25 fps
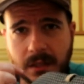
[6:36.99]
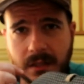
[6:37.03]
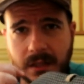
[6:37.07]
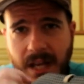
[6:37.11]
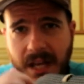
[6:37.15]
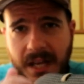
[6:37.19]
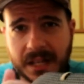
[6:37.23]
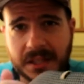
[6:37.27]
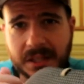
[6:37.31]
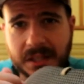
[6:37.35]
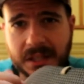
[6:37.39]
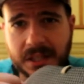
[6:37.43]

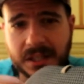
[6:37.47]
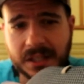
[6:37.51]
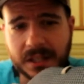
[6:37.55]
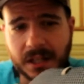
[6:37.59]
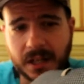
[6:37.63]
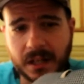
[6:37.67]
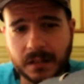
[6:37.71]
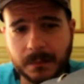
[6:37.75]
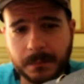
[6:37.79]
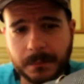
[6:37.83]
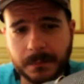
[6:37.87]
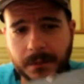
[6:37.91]
dusty
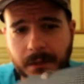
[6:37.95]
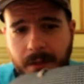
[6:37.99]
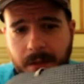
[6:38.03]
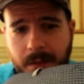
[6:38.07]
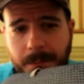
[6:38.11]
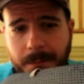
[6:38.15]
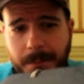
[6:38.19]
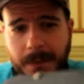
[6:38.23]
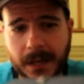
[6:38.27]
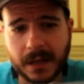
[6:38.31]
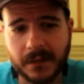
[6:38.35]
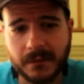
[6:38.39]

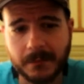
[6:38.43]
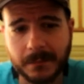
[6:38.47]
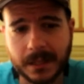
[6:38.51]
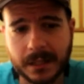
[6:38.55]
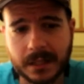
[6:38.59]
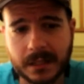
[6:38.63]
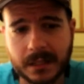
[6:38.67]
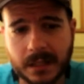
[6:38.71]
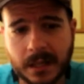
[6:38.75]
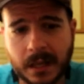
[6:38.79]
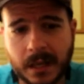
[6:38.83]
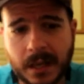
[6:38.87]
sunburned
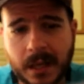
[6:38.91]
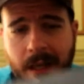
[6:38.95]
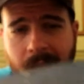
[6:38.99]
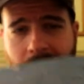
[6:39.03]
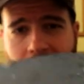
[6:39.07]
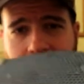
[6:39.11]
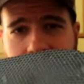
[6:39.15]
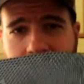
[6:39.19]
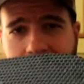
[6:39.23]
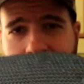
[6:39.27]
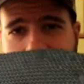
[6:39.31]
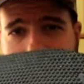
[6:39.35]
pavements,
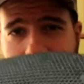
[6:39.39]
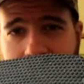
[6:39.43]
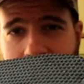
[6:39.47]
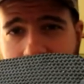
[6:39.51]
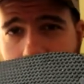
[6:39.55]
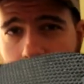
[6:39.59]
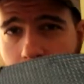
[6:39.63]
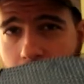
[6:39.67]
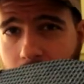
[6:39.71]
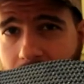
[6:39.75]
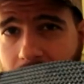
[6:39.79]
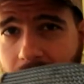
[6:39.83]
this has
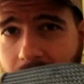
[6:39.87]
zero